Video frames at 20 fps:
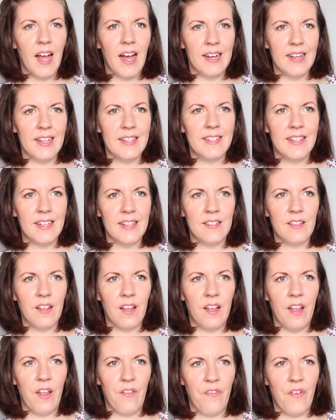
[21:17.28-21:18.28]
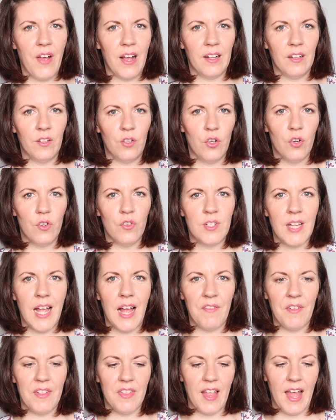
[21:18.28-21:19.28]
and it felt good to
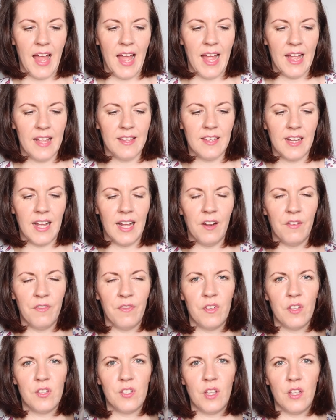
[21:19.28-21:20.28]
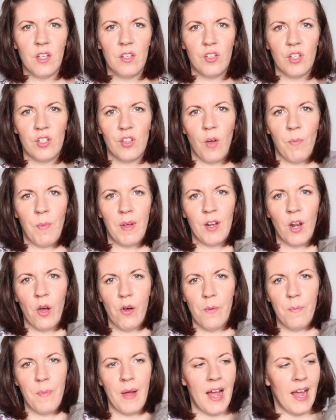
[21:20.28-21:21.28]
have it there to kind of just on my
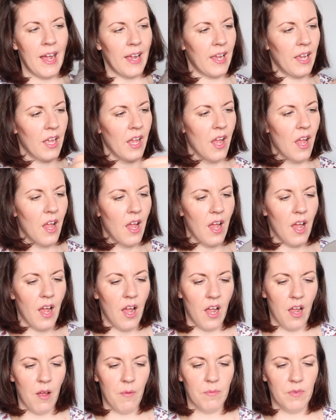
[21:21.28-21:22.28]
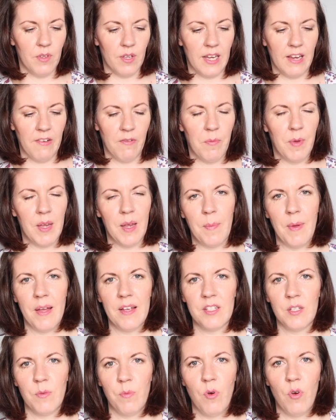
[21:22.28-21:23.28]
lower back, giving me a
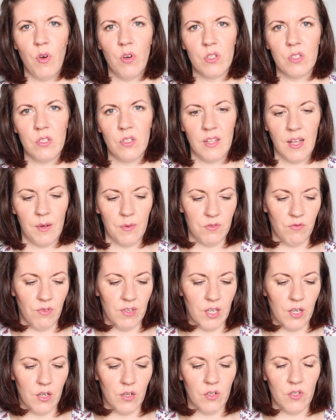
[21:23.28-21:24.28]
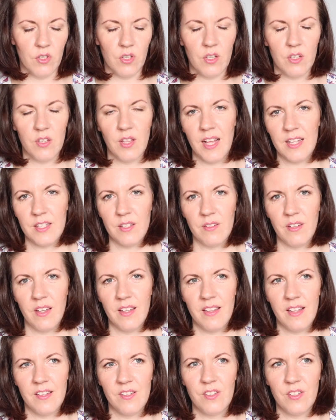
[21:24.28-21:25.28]
bit of support, so that was really good. So
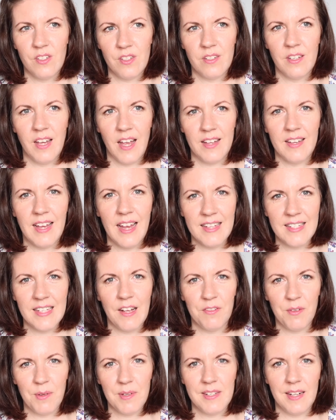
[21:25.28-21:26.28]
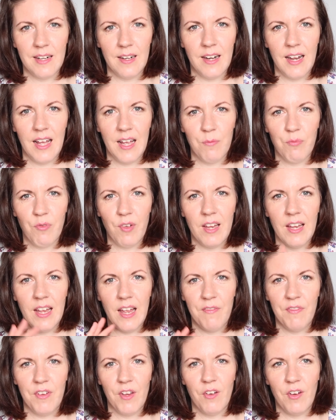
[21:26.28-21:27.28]
get yourself to a sling library
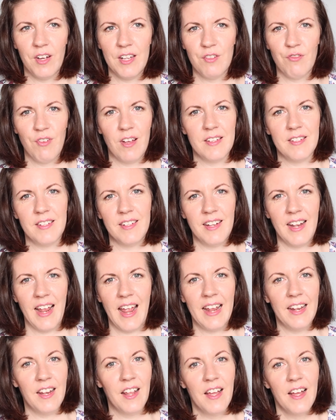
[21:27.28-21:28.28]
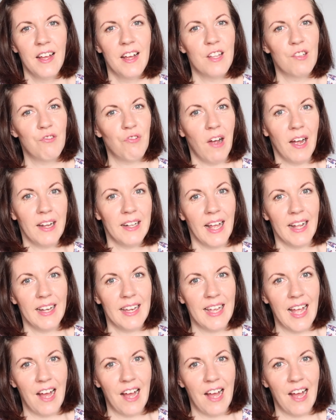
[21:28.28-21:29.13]
if you're interested in trying any